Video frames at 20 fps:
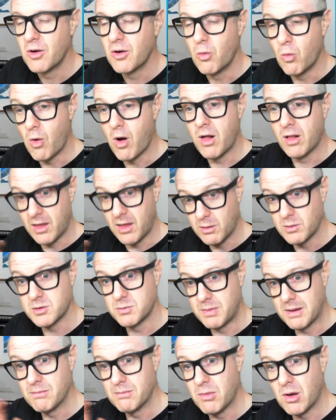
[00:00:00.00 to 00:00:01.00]
while it was
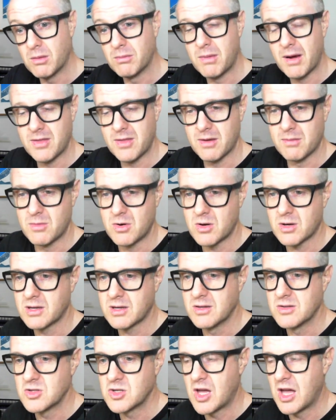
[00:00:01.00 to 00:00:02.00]
being bombed by the
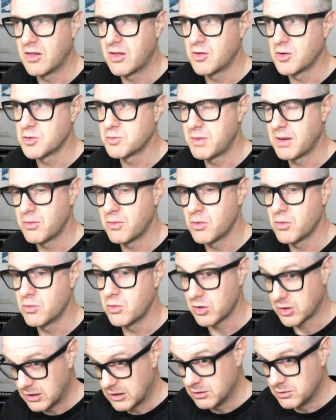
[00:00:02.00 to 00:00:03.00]
Americans, and those people were
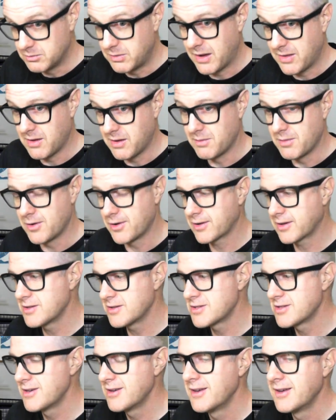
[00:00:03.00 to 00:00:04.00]
killed by the Americans.